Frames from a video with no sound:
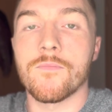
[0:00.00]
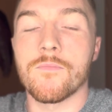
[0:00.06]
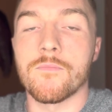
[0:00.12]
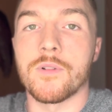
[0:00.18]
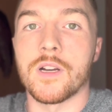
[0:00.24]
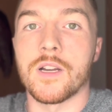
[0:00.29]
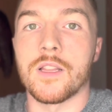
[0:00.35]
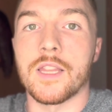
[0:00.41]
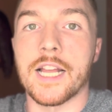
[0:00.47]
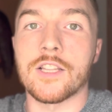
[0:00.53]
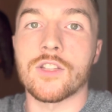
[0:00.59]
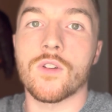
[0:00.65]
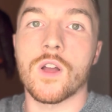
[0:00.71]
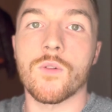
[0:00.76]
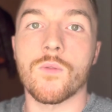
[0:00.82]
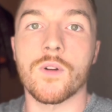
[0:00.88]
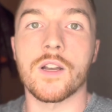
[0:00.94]
But that's
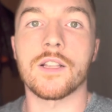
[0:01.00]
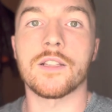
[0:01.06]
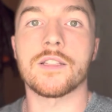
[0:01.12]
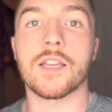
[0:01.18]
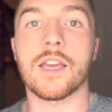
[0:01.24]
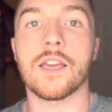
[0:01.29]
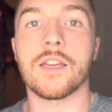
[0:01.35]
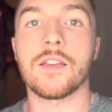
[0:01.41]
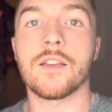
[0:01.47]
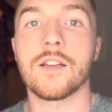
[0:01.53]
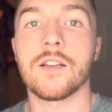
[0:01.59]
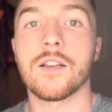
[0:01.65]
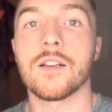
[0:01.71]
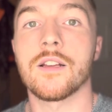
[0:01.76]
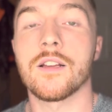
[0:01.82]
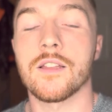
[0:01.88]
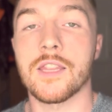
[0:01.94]
all I wanted to say.
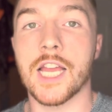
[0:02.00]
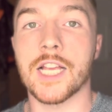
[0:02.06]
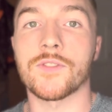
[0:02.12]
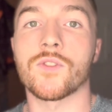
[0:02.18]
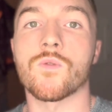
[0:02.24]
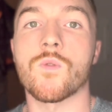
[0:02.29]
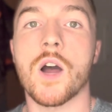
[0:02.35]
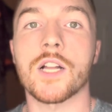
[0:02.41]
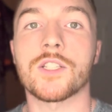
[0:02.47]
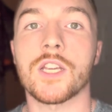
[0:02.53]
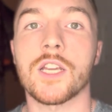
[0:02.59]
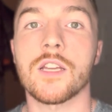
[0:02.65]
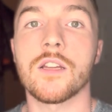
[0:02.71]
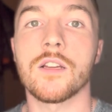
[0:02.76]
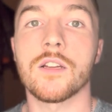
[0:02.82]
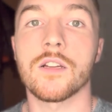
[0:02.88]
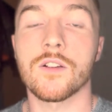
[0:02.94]
Thanks for
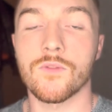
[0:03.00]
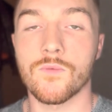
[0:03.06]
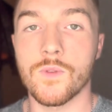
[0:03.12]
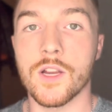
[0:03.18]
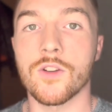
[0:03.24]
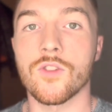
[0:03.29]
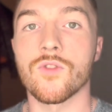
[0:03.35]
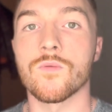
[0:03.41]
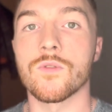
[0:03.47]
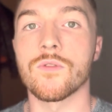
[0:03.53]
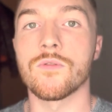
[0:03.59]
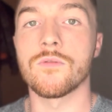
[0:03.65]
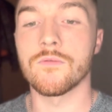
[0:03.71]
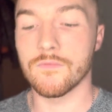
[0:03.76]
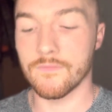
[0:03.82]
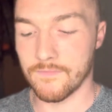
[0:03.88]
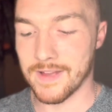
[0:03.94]
watching. Red Guru
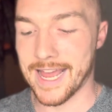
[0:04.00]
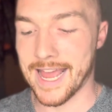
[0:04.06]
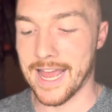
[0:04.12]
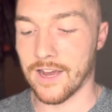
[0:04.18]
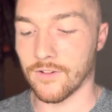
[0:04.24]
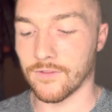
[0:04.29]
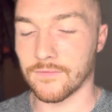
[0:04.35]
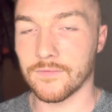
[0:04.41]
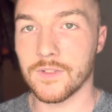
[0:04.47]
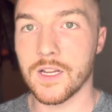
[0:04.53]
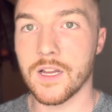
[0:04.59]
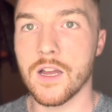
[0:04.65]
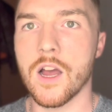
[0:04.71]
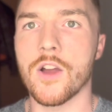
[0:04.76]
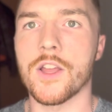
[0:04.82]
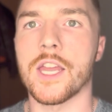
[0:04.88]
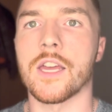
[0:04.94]
out.
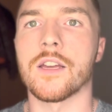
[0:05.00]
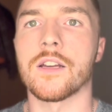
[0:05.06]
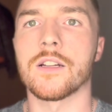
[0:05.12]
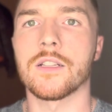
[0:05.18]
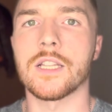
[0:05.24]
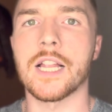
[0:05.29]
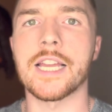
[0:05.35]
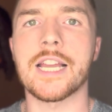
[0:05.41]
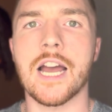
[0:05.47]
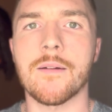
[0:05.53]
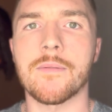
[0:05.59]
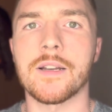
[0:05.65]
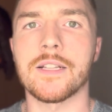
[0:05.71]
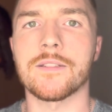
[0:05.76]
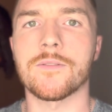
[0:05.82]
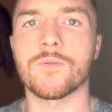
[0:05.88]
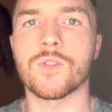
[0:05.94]
Oh yeah, like, comment,
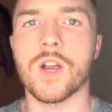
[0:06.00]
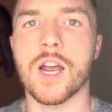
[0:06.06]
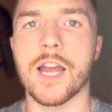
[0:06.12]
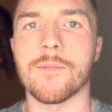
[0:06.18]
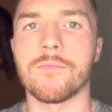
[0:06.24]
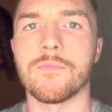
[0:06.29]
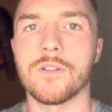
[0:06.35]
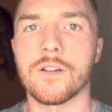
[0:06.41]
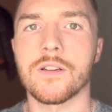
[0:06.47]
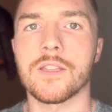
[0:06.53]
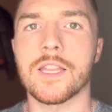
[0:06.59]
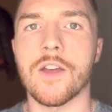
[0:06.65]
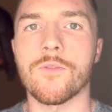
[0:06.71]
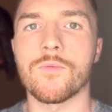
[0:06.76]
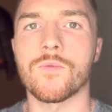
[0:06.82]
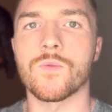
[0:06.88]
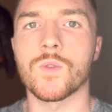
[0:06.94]
and subscribe. That
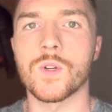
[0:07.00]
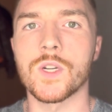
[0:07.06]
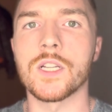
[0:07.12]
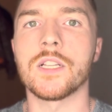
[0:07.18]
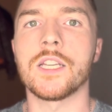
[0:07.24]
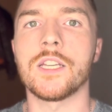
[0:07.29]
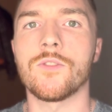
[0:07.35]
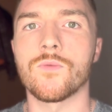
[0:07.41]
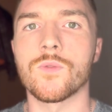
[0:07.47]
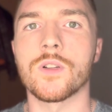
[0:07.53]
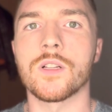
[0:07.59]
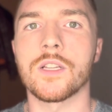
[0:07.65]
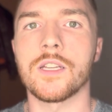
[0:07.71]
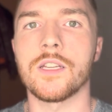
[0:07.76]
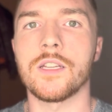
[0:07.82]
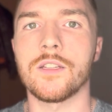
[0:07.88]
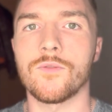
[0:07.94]
would really,
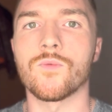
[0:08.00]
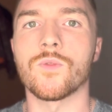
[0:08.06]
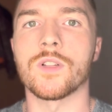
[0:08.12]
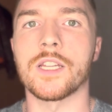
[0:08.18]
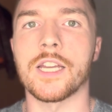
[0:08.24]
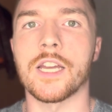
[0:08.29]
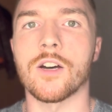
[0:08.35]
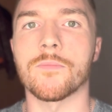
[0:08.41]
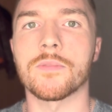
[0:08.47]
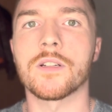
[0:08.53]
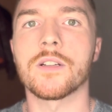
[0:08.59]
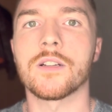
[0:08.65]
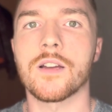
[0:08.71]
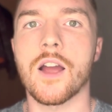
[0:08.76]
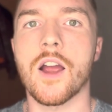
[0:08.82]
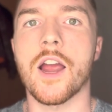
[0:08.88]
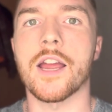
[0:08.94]
really, really help.
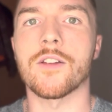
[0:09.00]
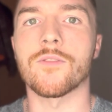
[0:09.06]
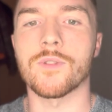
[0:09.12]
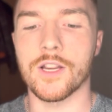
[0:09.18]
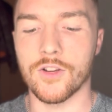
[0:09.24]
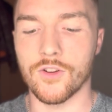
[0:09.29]
All right, Red